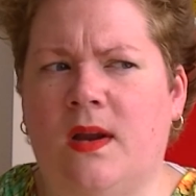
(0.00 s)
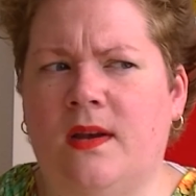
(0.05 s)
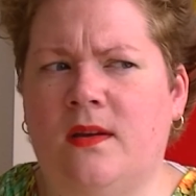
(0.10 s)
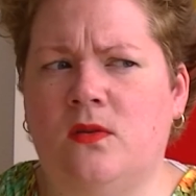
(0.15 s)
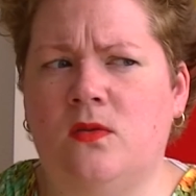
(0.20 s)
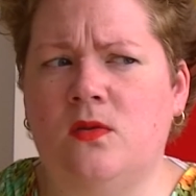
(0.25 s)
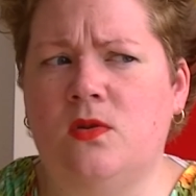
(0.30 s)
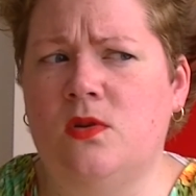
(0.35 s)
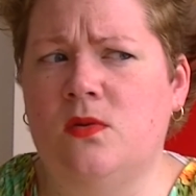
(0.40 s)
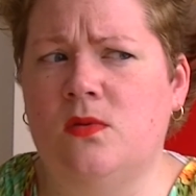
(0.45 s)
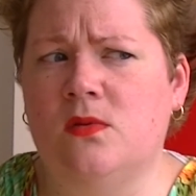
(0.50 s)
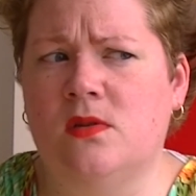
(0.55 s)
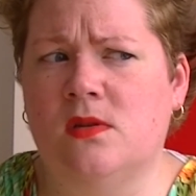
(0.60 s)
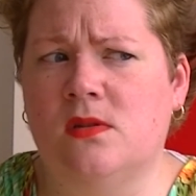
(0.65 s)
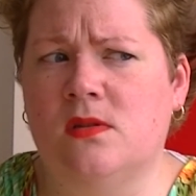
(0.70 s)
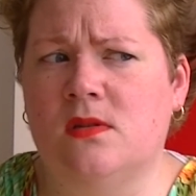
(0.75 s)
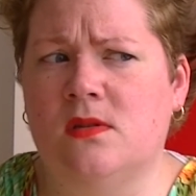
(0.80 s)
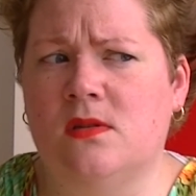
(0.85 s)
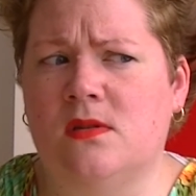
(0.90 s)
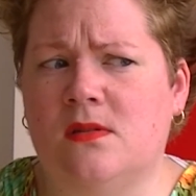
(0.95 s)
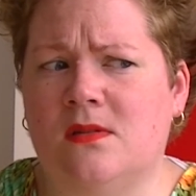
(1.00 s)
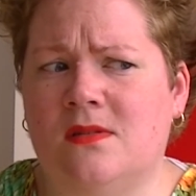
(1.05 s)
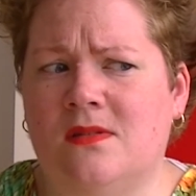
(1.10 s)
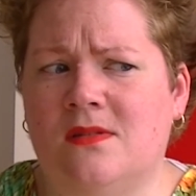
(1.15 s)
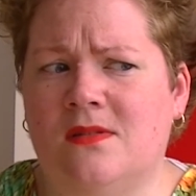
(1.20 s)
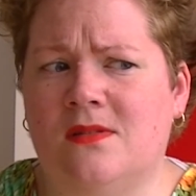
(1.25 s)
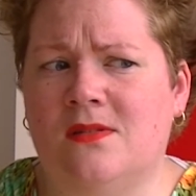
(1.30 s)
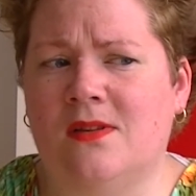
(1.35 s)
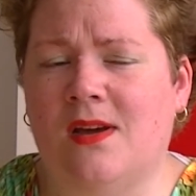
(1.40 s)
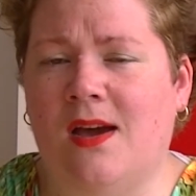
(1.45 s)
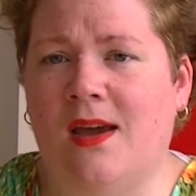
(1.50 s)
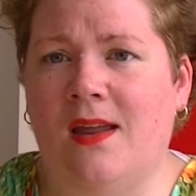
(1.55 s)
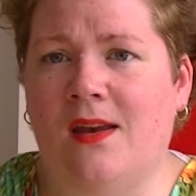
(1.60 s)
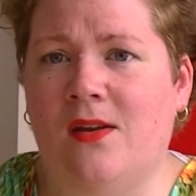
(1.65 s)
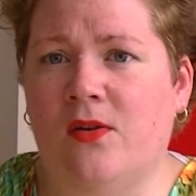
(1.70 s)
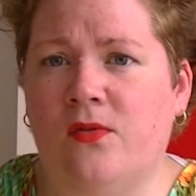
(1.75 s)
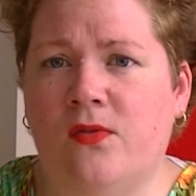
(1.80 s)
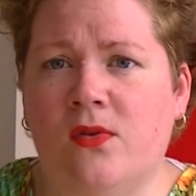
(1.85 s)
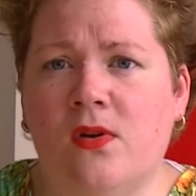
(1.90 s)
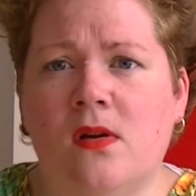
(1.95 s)
don't you just dye it
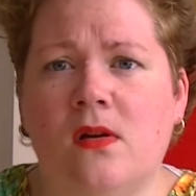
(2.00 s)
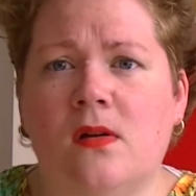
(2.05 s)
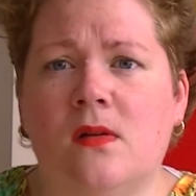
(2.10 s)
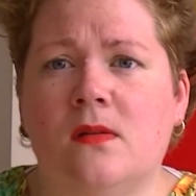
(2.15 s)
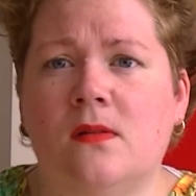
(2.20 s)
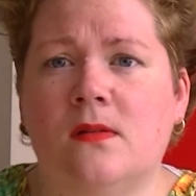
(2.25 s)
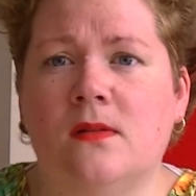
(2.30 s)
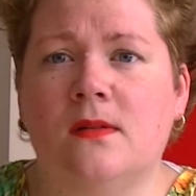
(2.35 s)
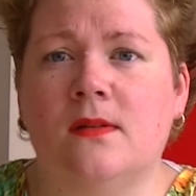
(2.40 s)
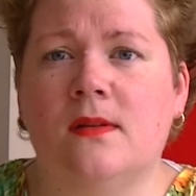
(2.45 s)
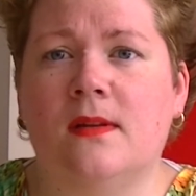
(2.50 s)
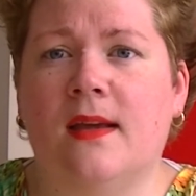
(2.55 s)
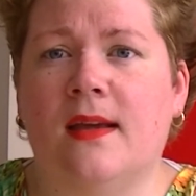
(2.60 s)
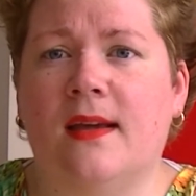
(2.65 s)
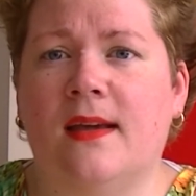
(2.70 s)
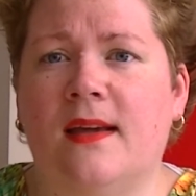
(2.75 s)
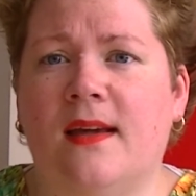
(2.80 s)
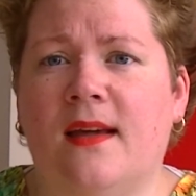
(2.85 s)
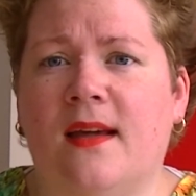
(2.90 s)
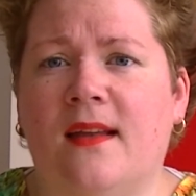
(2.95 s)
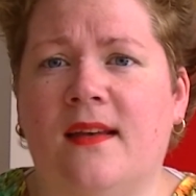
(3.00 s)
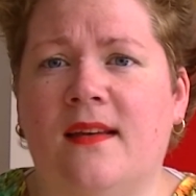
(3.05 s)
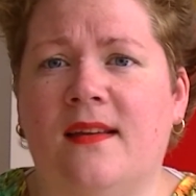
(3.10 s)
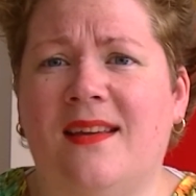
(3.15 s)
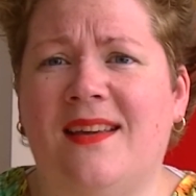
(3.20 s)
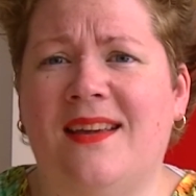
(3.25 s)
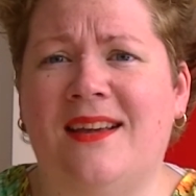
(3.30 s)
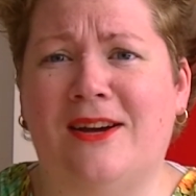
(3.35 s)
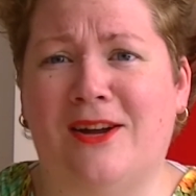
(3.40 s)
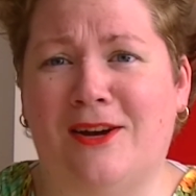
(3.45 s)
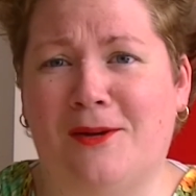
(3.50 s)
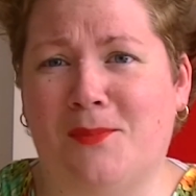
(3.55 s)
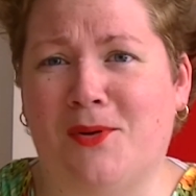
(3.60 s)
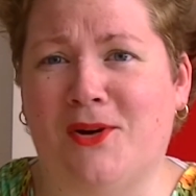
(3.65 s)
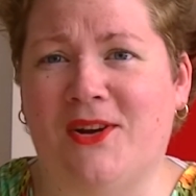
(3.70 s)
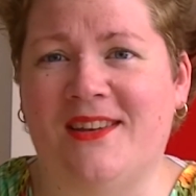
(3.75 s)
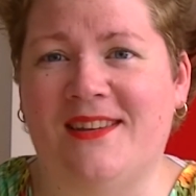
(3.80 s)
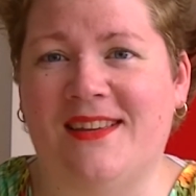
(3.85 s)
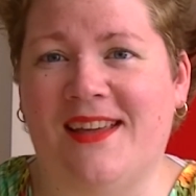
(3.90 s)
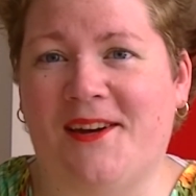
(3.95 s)
over? And he got a
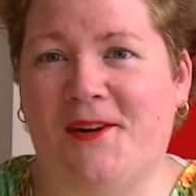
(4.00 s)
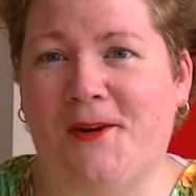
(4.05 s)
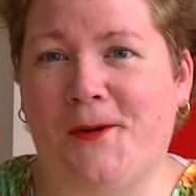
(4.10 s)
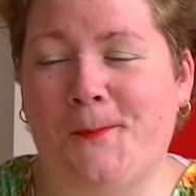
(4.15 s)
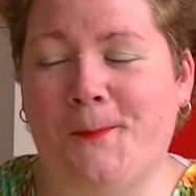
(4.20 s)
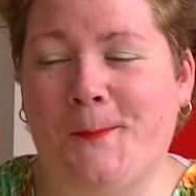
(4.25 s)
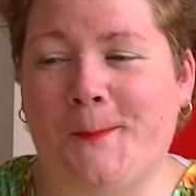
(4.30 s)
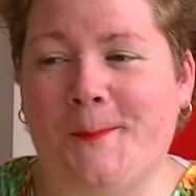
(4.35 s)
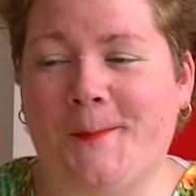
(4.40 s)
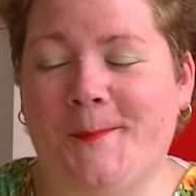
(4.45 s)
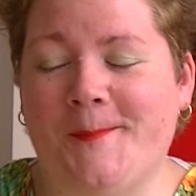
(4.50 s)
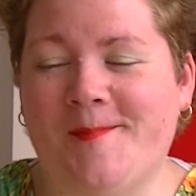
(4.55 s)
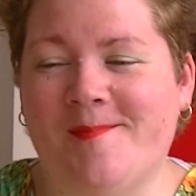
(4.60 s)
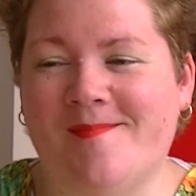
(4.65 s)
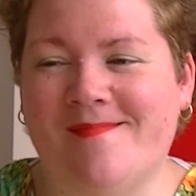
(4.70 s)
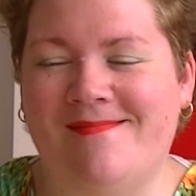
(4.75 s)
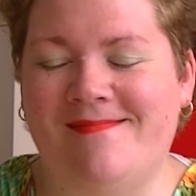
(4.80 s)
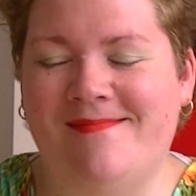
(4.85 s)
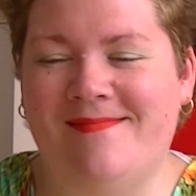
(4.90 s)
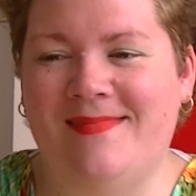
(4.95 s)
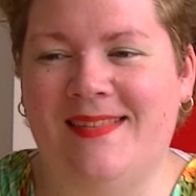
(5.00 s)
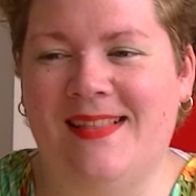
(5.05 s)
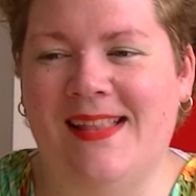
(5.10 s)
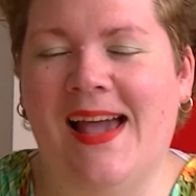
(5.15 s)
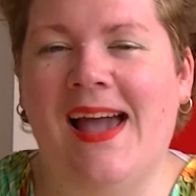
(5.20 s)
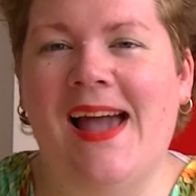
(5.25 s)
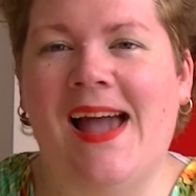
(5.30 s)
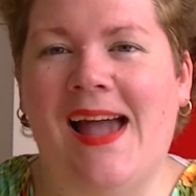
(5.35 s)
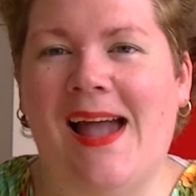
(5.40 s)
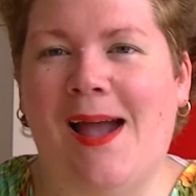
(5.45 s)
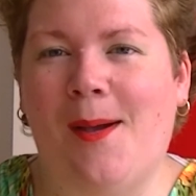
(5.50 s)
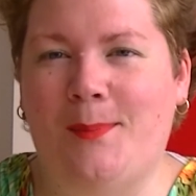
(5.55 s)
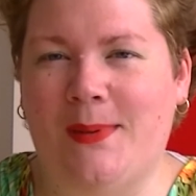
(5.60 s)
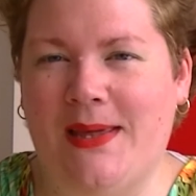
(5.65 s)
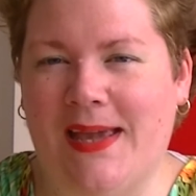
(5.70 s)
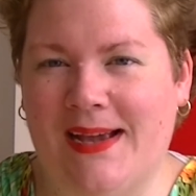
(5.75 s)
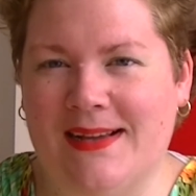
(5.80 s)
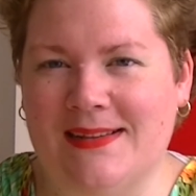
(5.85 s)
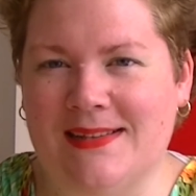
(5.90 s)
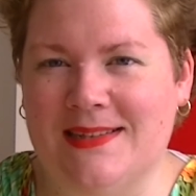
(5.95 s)
point there.
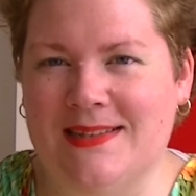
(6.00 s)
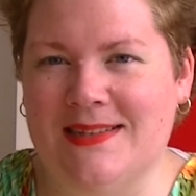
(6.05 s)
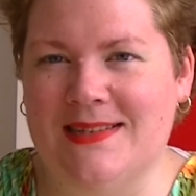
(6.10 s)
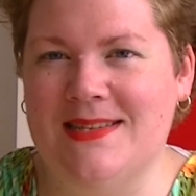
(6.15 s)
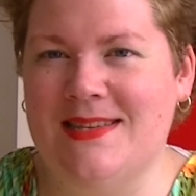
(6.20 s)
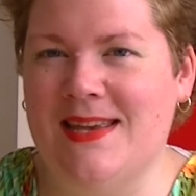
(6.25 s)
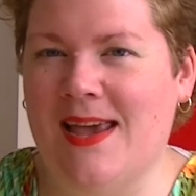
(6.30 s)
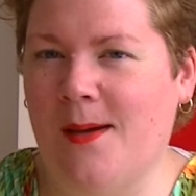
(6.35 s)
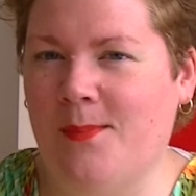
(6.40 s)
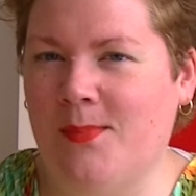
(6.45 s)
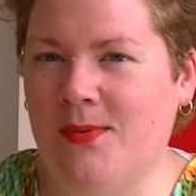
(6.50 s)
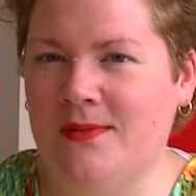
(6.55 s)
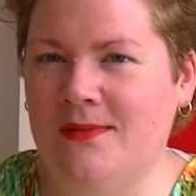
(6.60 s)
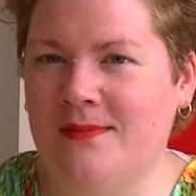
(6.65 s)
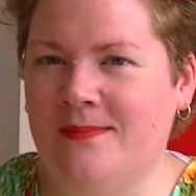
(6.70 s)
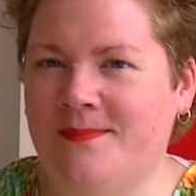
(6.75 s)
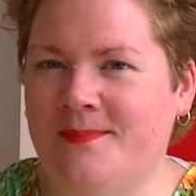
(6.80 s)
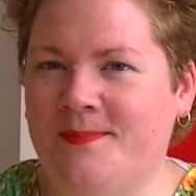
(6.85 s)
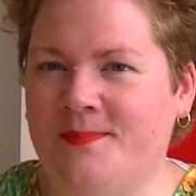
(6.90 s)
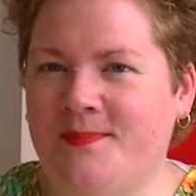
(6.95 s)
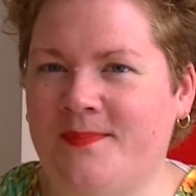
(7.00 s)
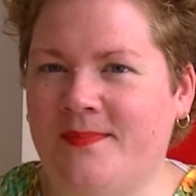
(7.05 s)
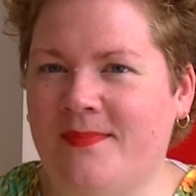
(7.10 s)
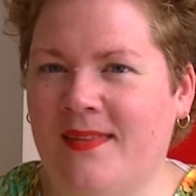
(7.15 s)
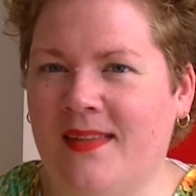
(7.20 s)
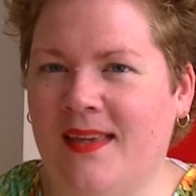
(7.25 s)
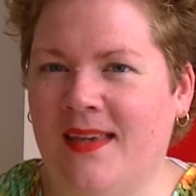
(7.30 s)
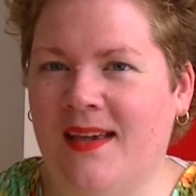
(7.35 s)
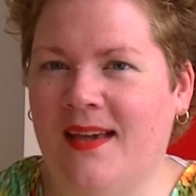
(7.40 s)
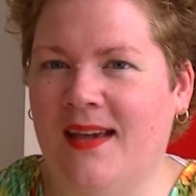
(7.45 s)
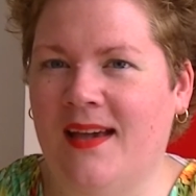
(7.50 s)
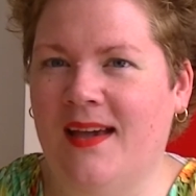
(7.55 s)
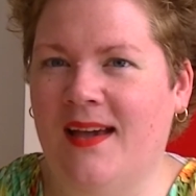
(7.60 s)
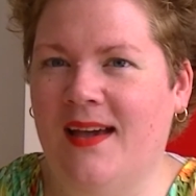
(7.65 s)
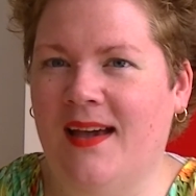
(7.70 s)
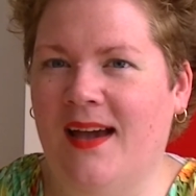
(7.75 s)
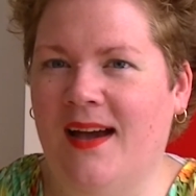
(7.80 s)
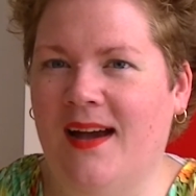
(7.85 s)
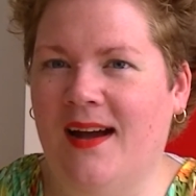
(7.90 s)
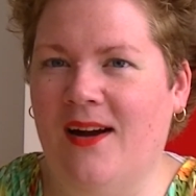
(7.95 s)
Happy accidents happen
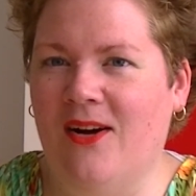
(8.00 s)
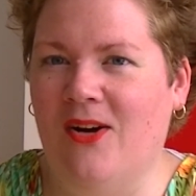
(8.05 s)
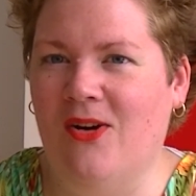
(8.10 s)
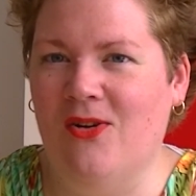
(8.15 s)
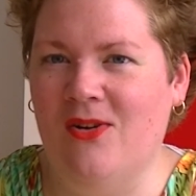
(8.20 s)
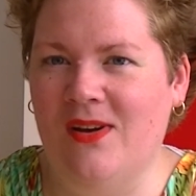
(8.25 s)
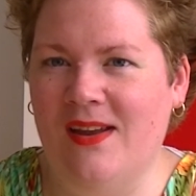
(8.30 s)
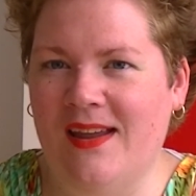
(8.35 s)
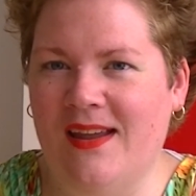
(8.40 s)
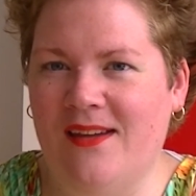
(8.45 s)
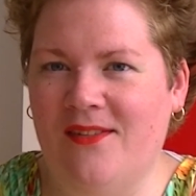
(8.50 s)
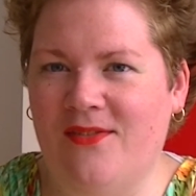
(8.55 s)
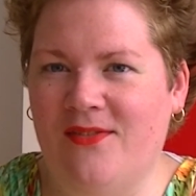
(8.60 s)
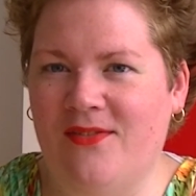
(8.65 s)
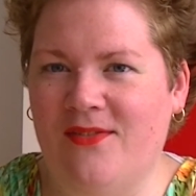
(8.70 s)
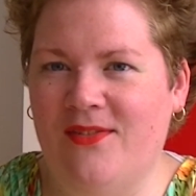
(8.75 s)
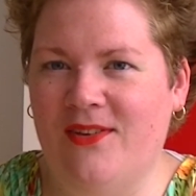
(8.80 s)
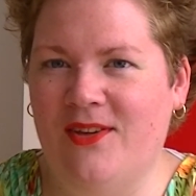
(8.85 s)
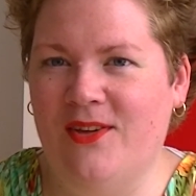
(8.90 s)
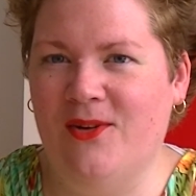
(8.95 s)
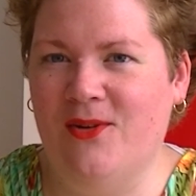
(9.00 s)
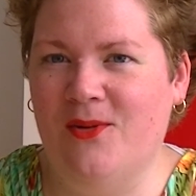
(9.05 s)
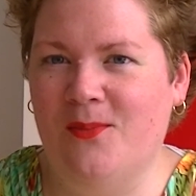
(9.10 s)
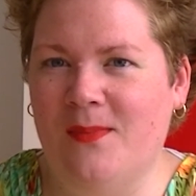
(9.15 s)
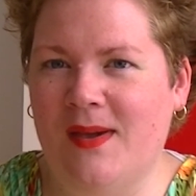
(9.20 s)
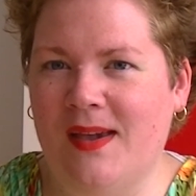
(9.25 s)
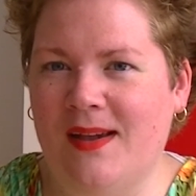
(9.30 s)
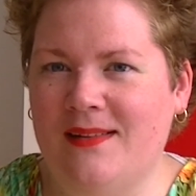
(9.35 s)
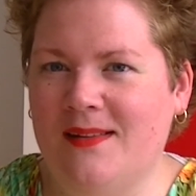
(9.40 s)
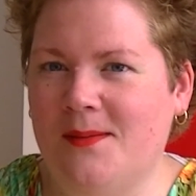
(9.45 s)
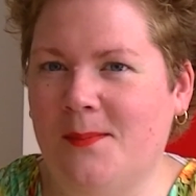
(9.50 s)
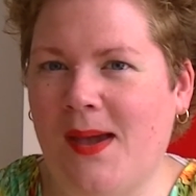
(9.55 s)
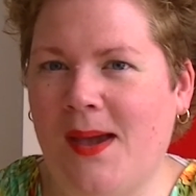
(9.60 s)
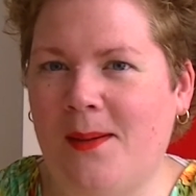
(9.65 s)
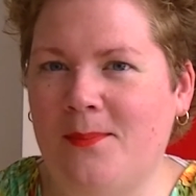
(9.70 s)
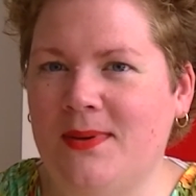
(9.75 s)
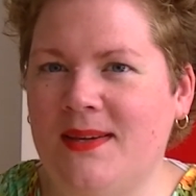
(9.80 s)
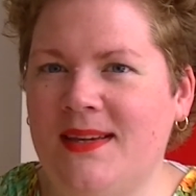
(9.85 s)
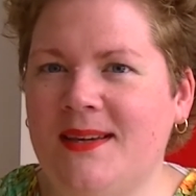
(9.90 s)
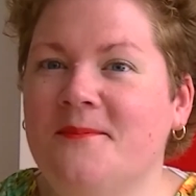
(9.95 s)
only if you make them
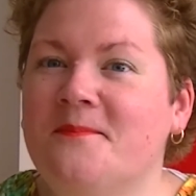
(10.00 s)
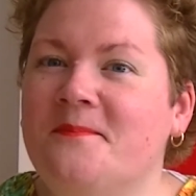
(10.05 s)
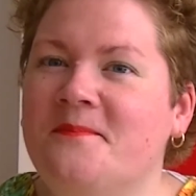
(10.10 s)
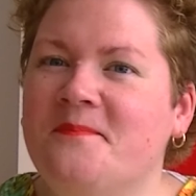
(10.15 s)
happy.